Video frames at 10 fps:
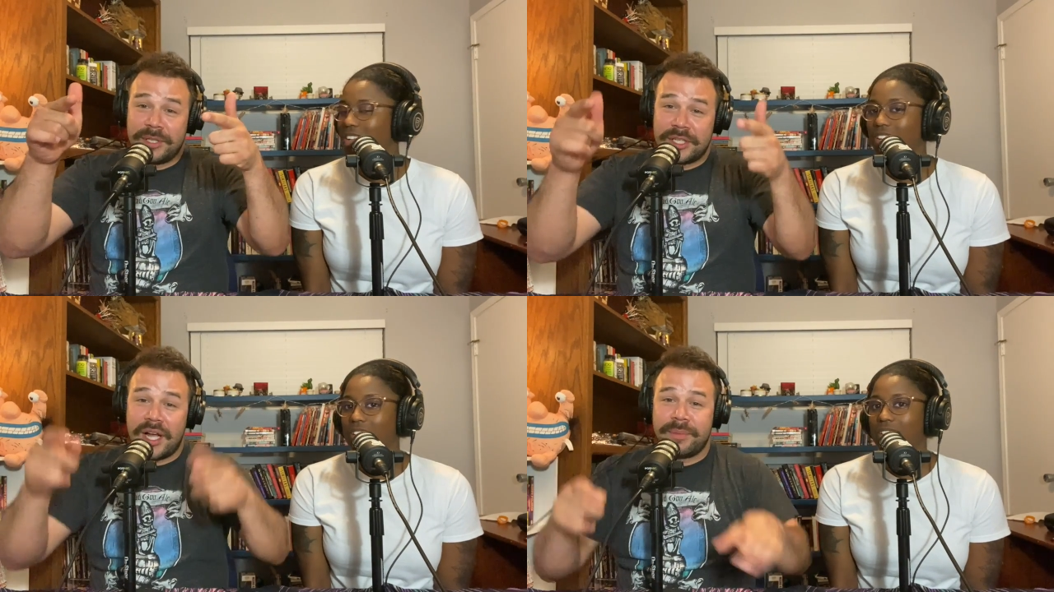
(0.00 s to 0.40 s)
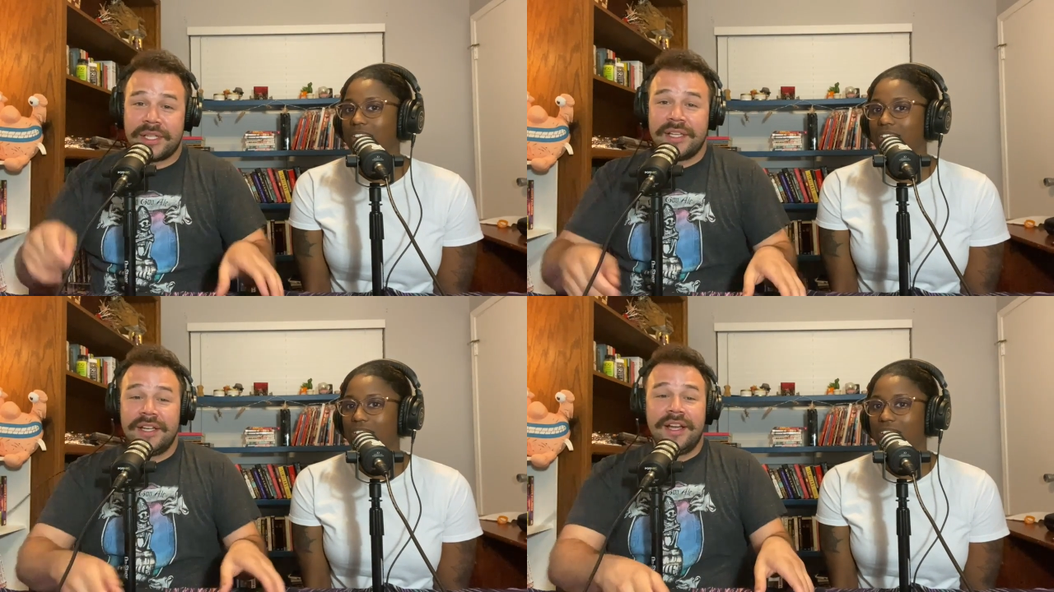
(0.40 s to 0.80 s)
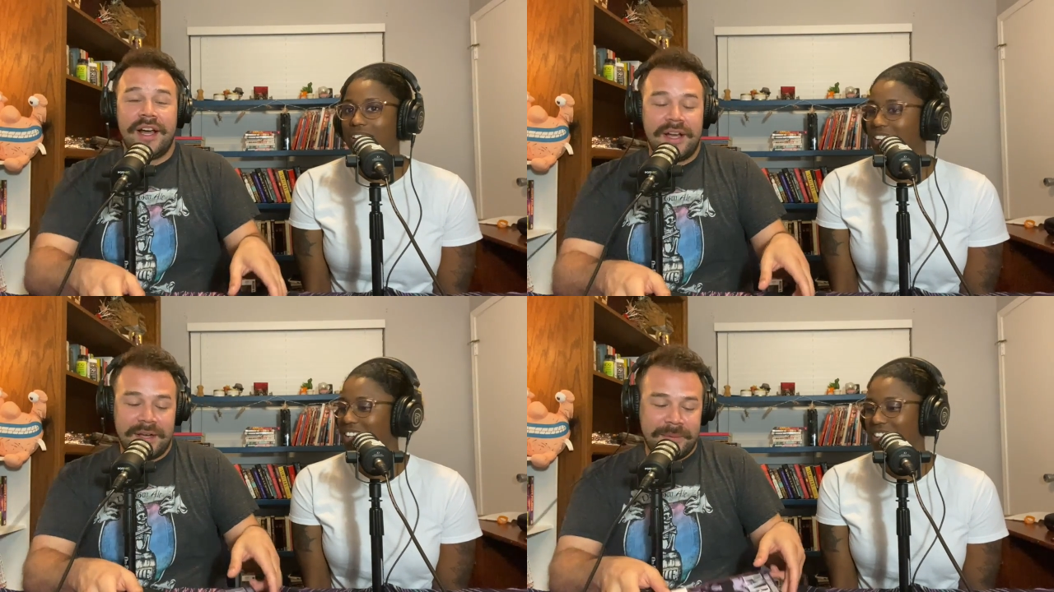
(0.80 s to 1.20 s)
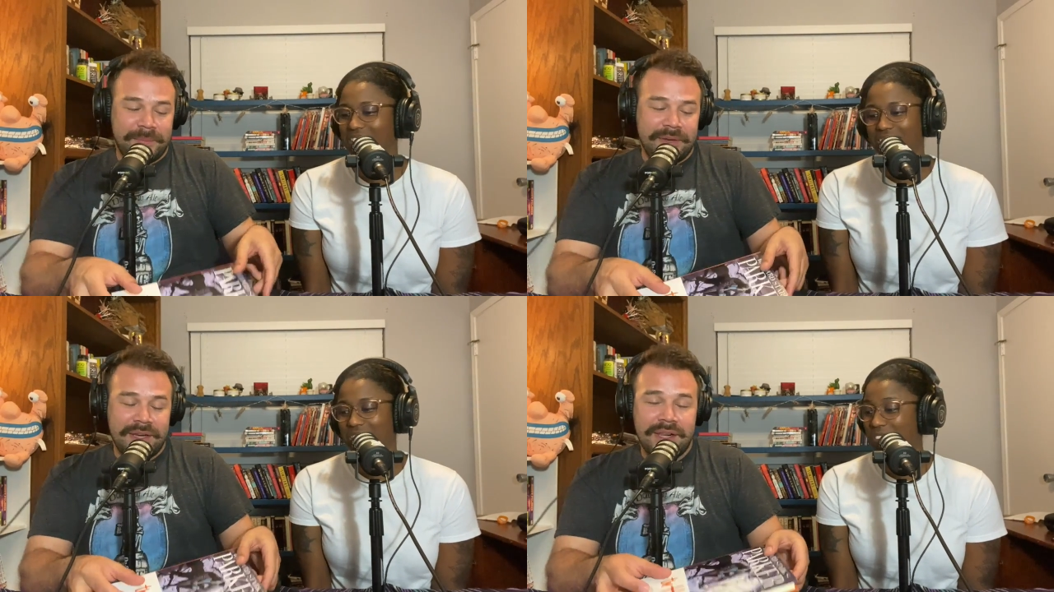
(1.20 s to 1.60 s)
Speaker 1: Beer Comedy. Um,
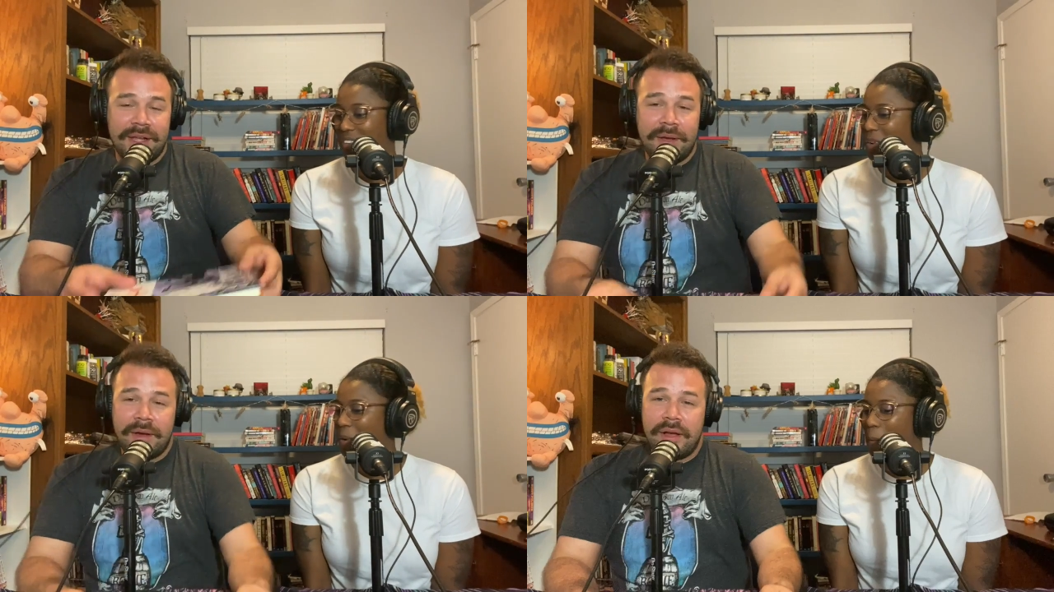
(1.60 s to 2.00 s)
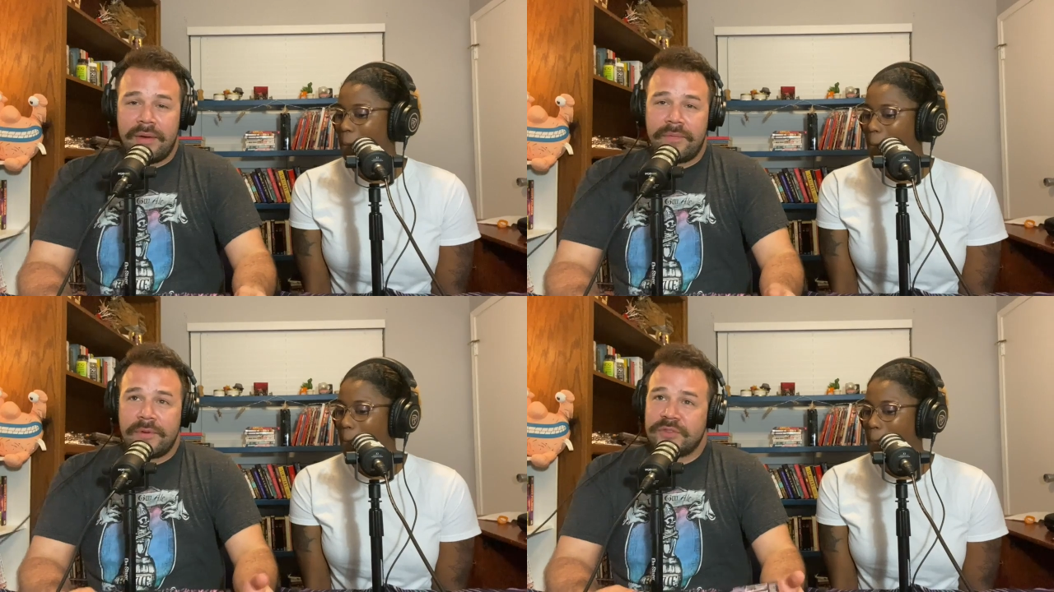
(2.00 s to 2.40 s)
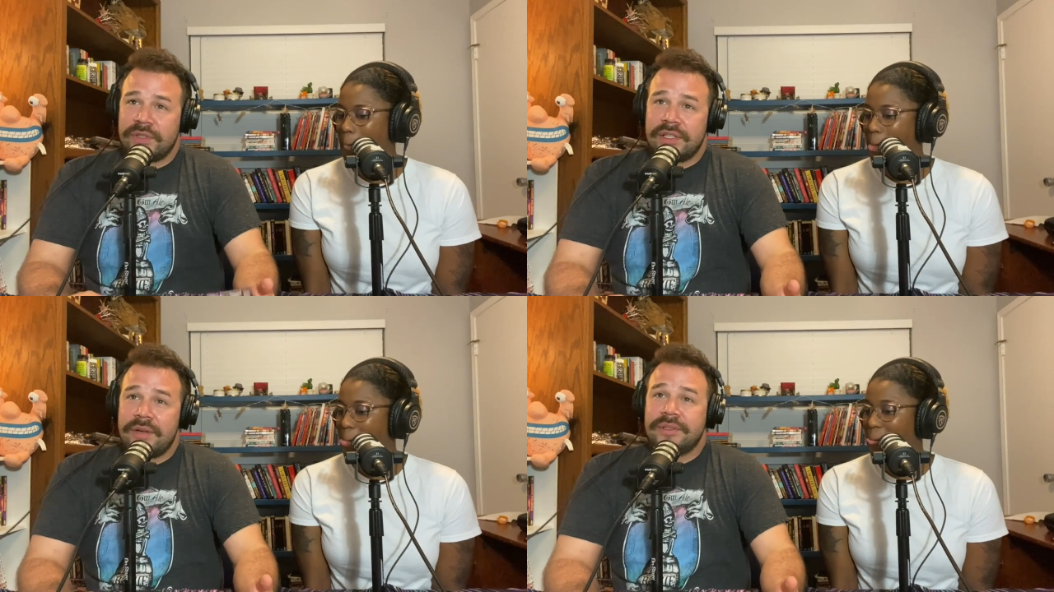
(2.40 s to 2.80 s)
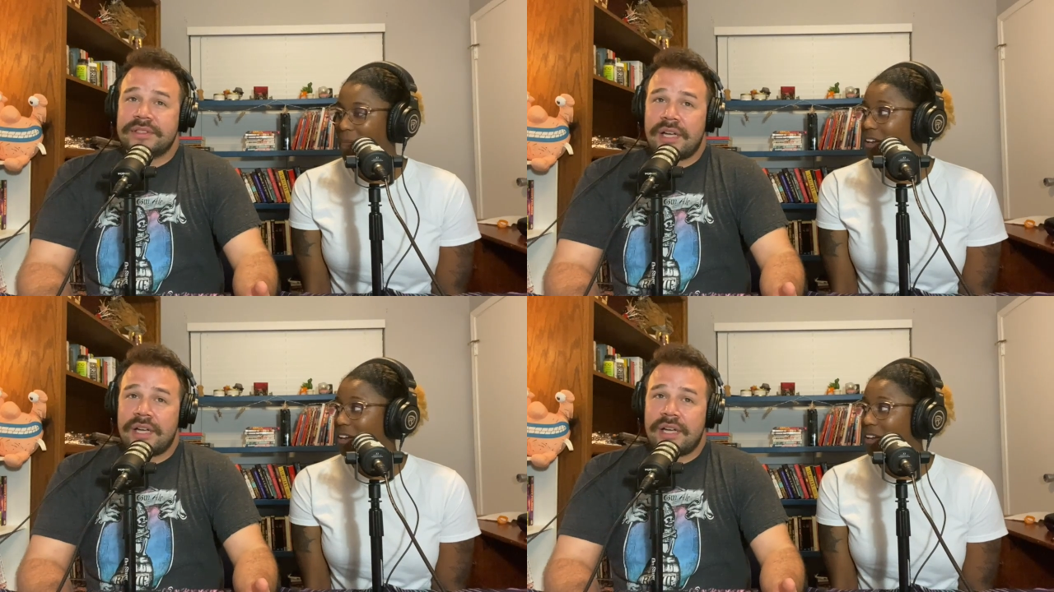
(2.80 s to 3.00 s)
it was free. It was